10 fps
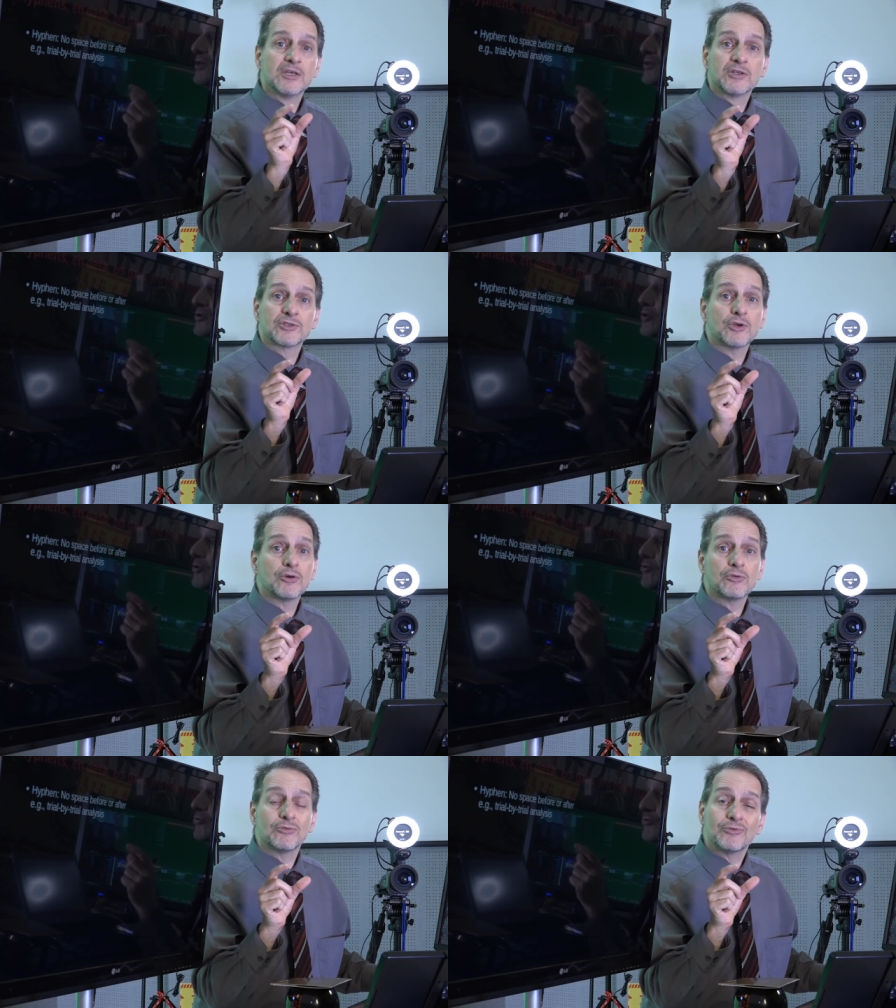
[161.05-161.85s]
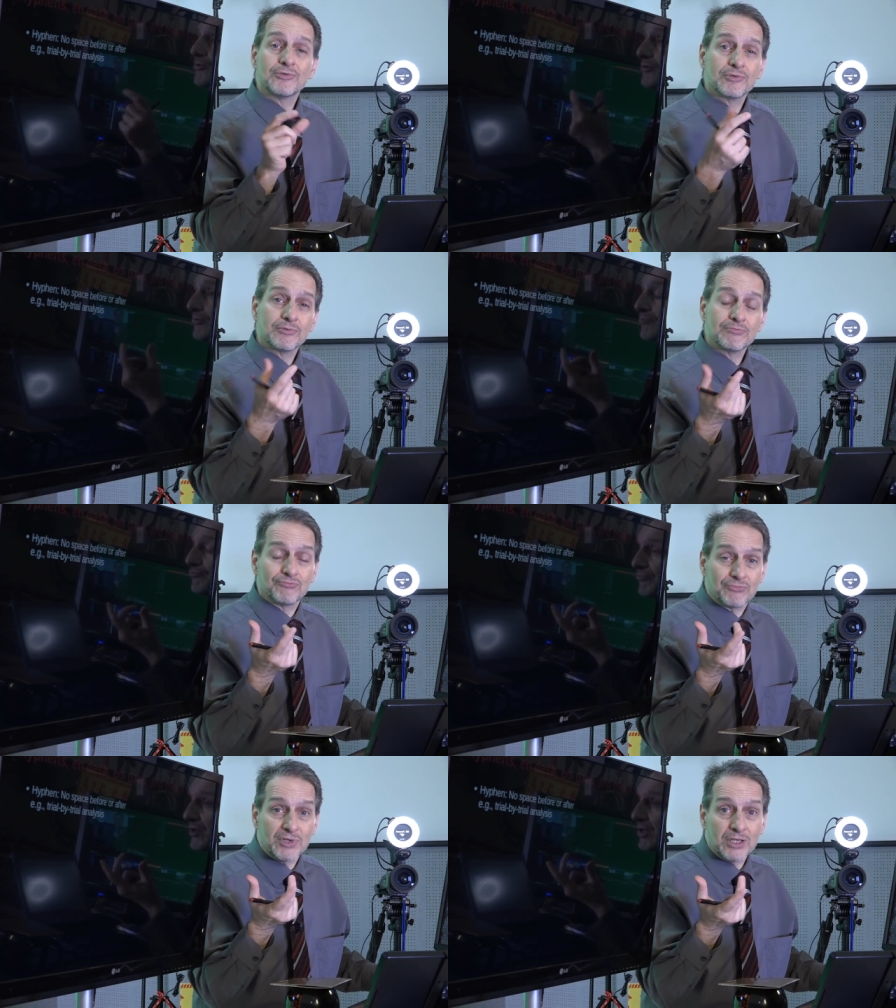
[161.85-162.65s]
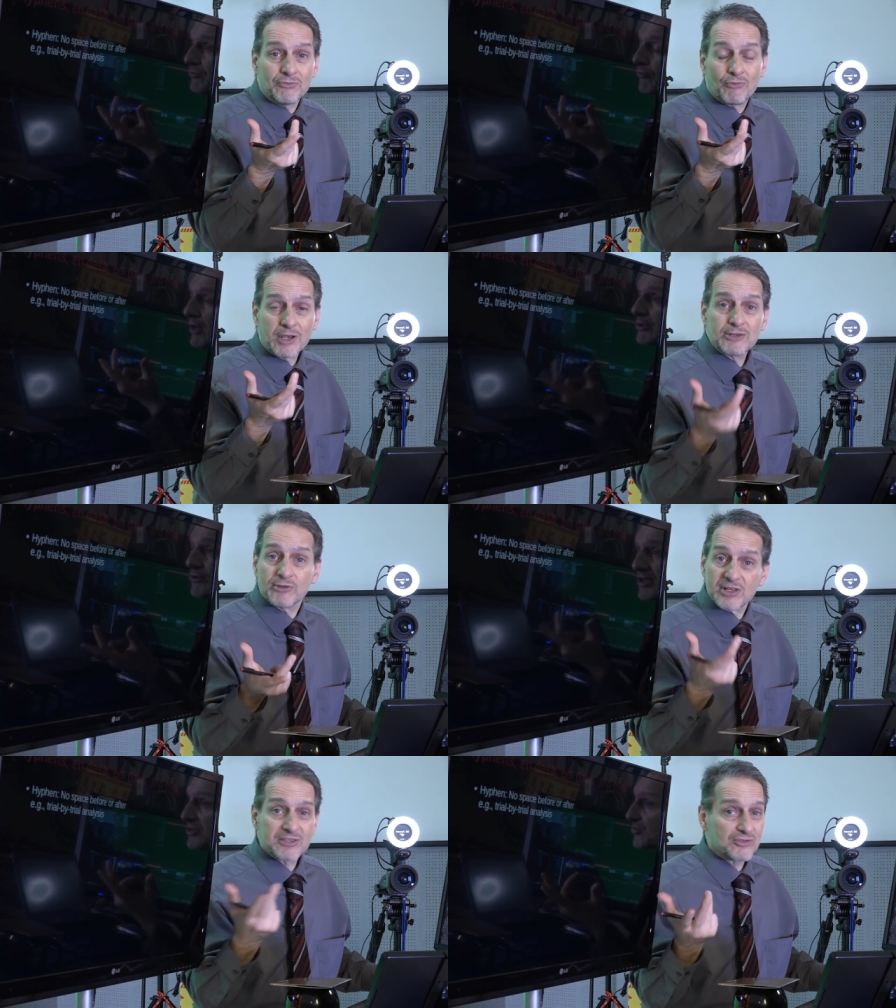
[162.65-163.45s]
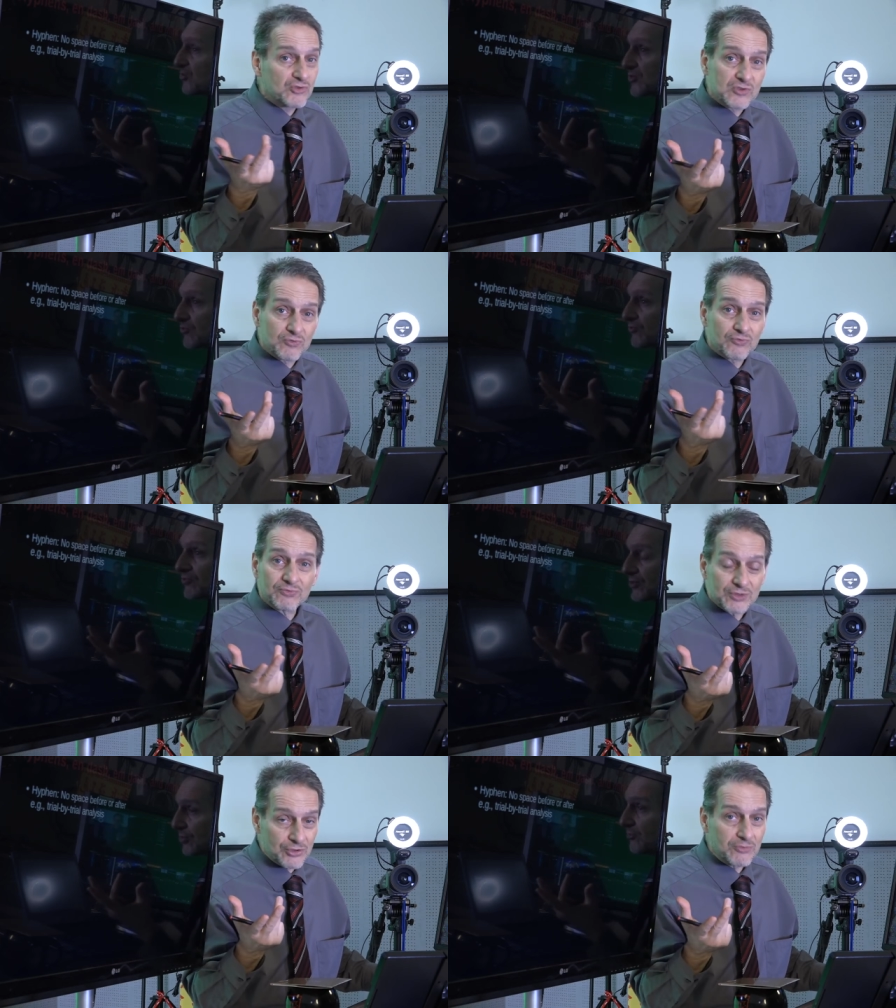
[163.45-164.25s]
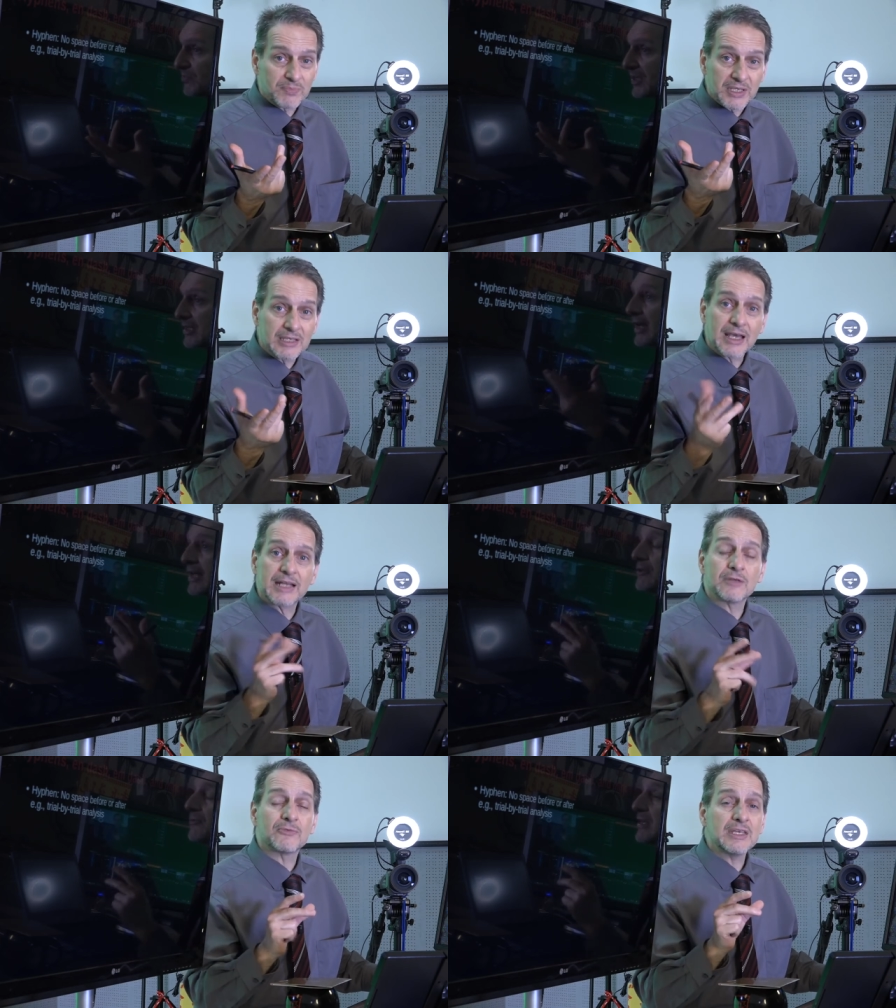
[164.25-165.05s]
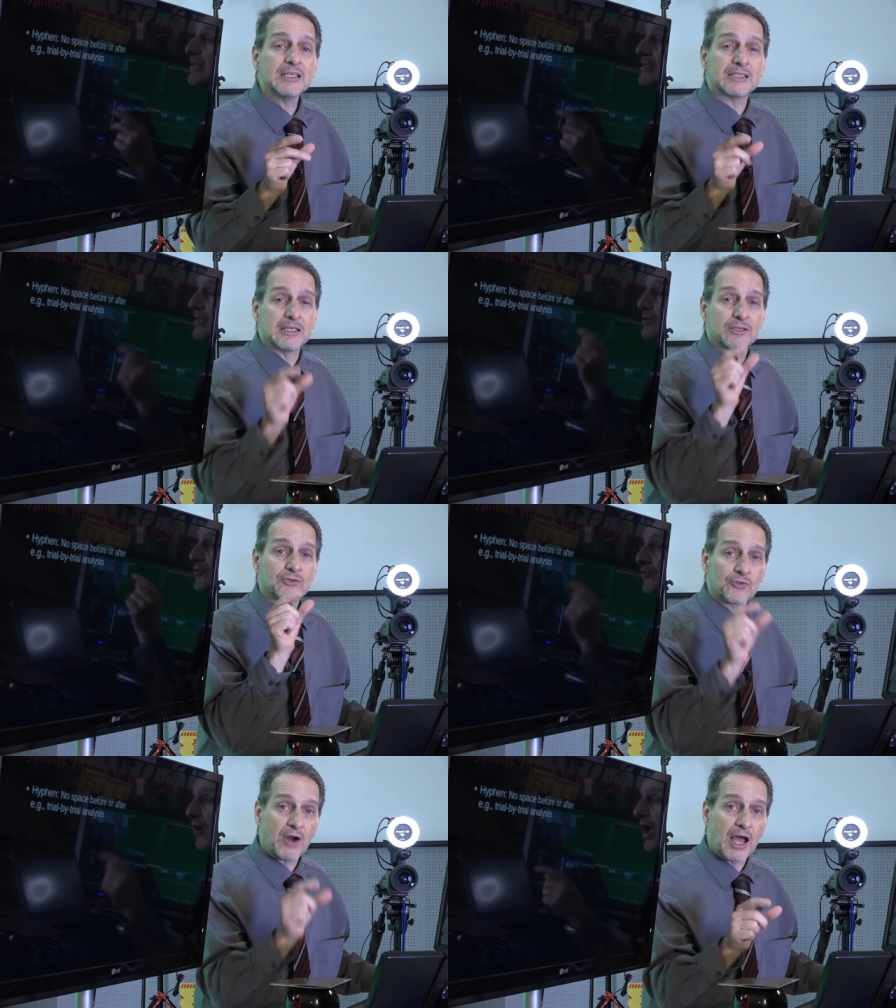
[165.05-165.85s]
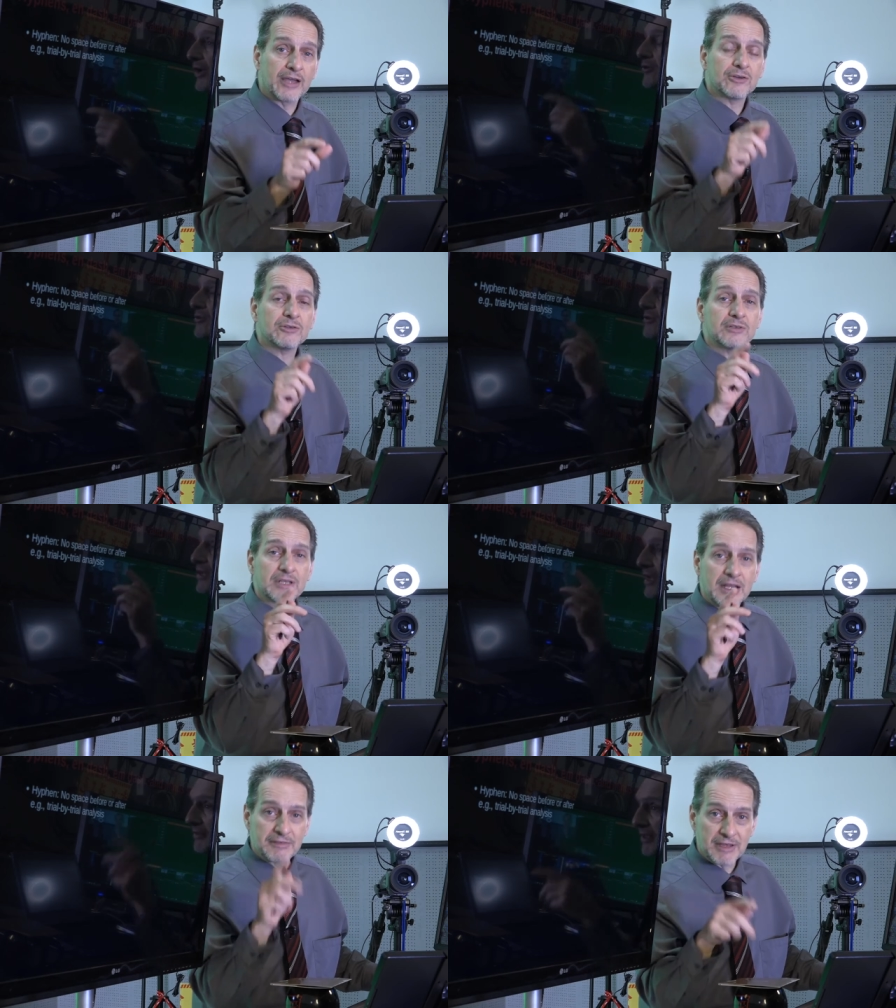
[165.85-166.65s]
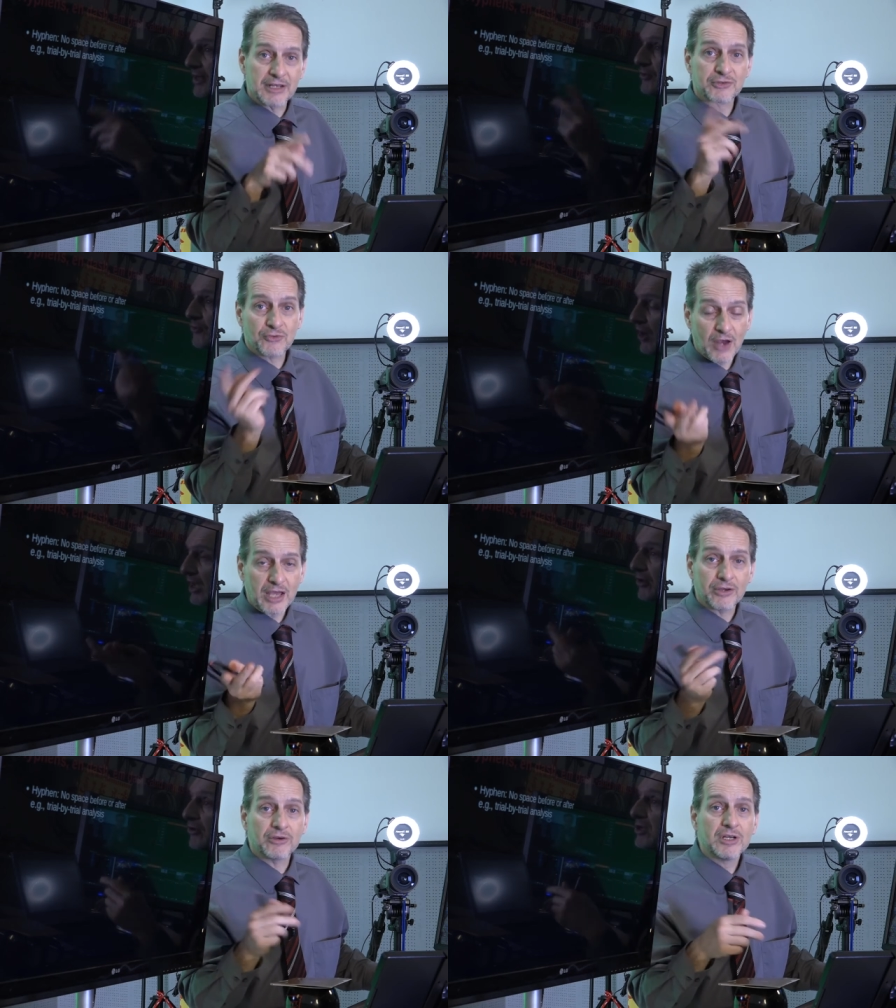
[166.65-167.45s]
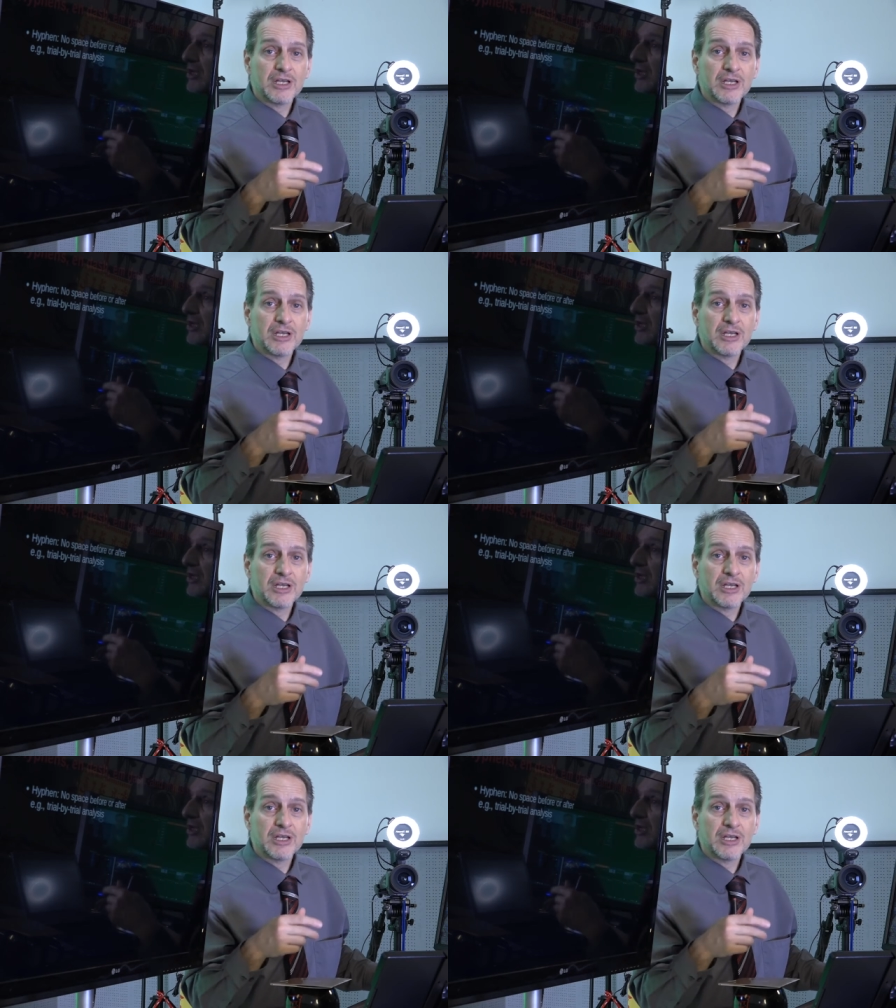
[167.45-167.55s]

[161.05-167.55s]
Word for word: So in regular English, this should be kind of easy: trial and then a trial.